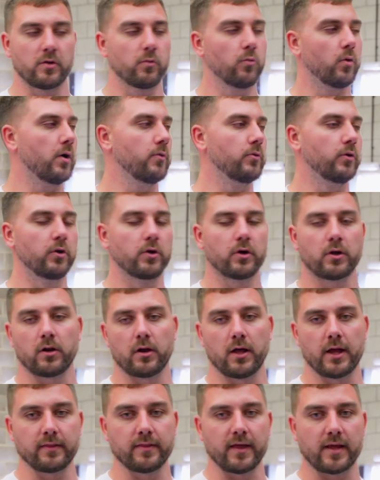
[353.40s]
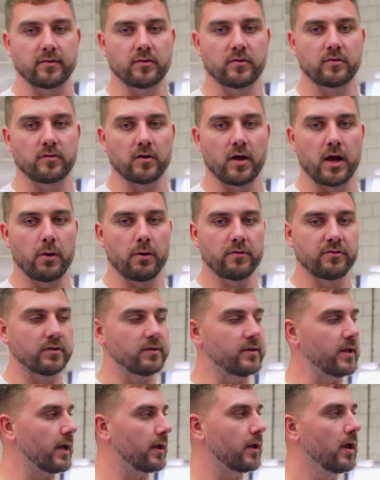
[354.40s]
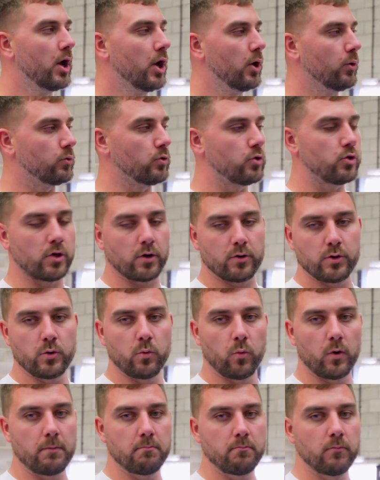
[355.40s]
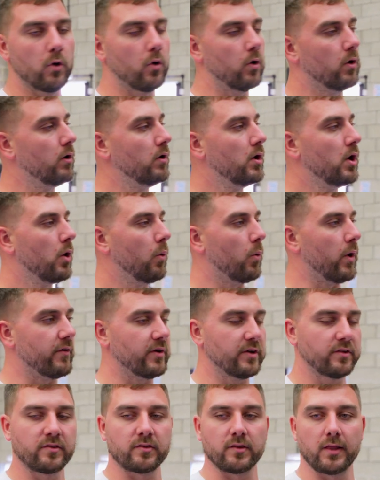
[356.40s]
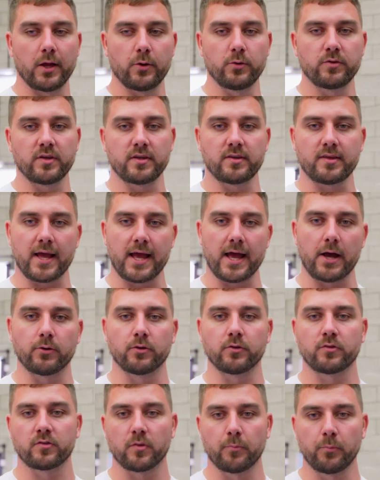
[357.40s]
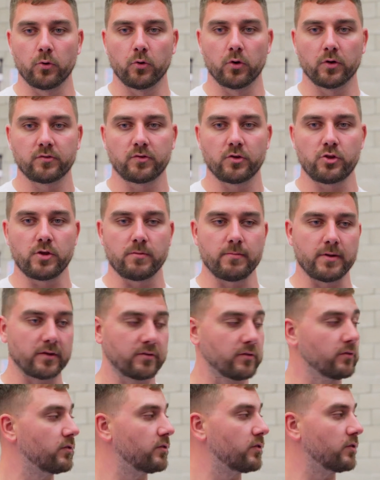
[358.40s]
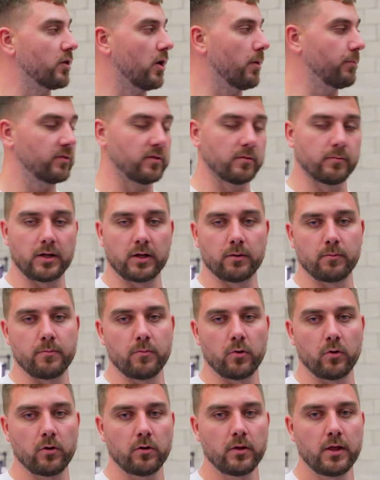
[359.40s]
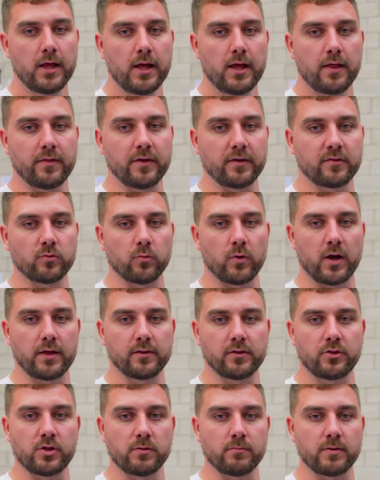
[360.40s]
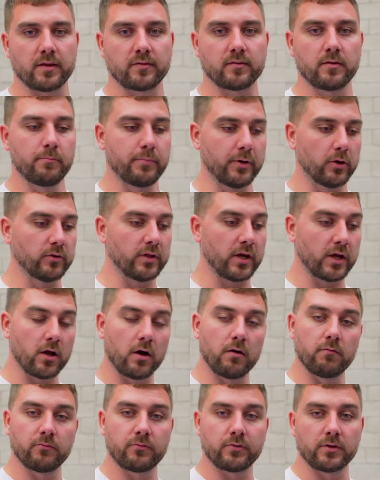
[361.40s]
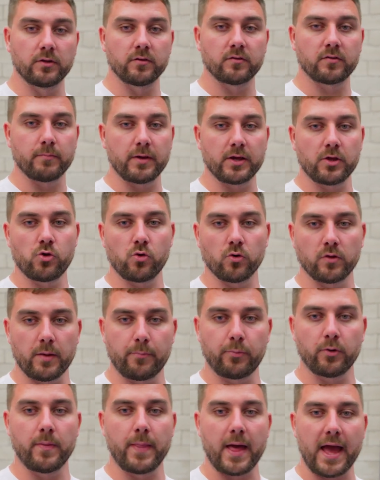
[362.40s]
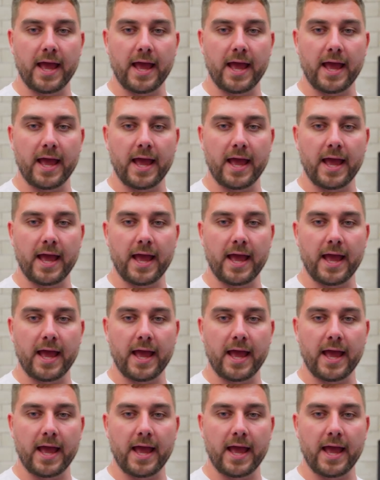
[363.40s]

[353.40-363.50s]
It won't look like that to start with. So Dec will show you one more where he slows it down and supports the gymnast and stops them a little bit more. This way the gymnast can build their confidence and make sure they're putting their